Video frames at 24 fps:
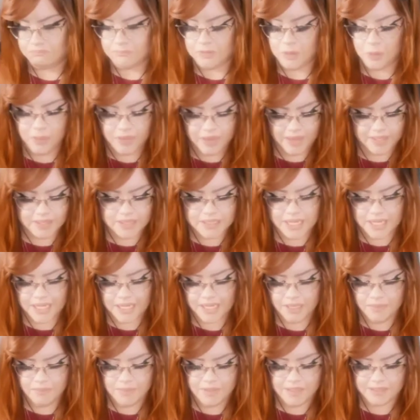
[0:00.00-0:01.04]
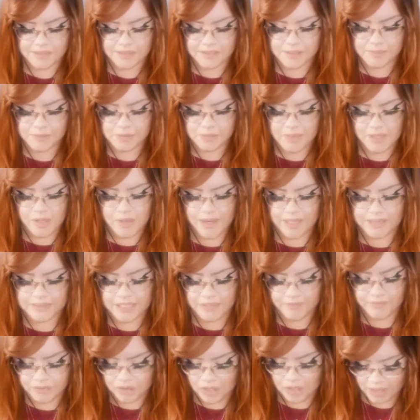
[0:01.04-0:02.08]
within time, because it seems to be that you guys
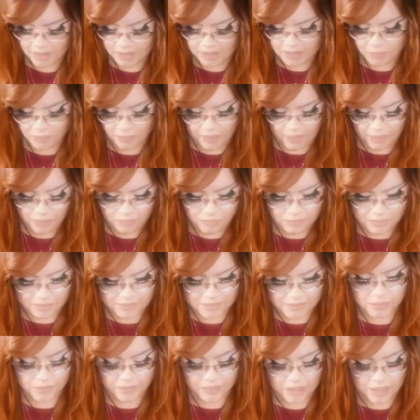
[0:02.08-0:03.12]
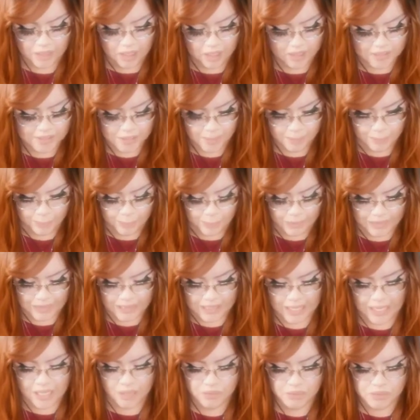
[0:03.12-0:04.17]
haven't talked in a while, because that's what the cards are
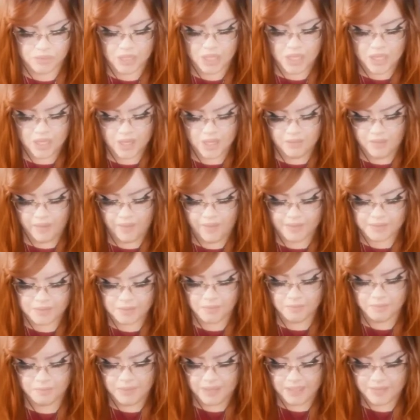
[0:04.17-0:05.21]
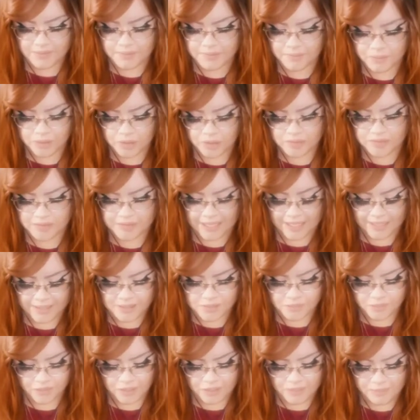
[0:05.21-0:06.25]
pointing out, that there's been some sort of
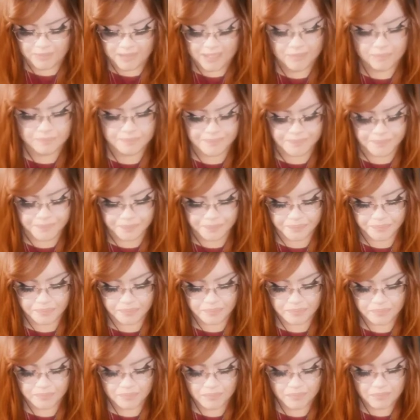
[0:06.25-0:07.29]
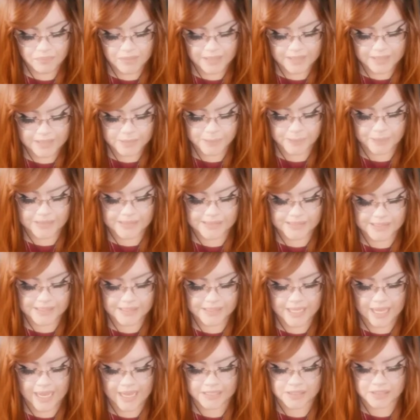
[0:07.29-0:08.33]
silence for a bit. This
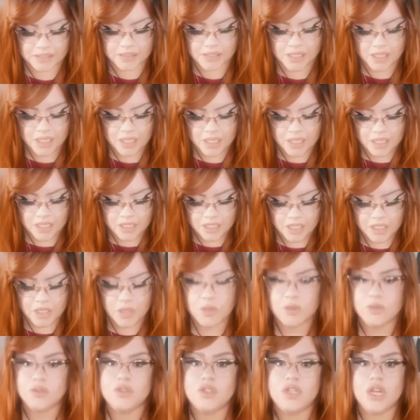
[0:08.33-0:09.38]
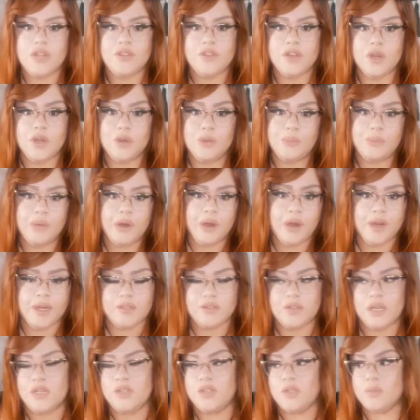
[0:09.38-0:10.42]
person has, you know, done their own
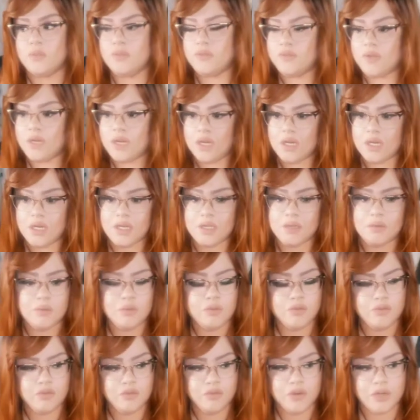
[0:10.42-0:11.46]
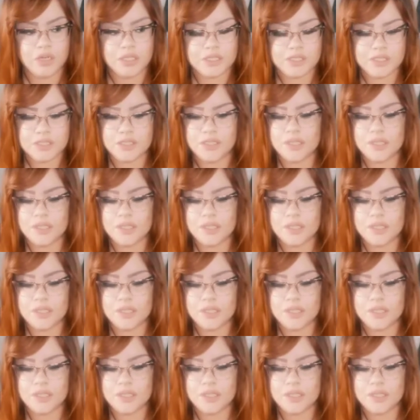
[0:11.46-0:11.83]
part, trying to move on, force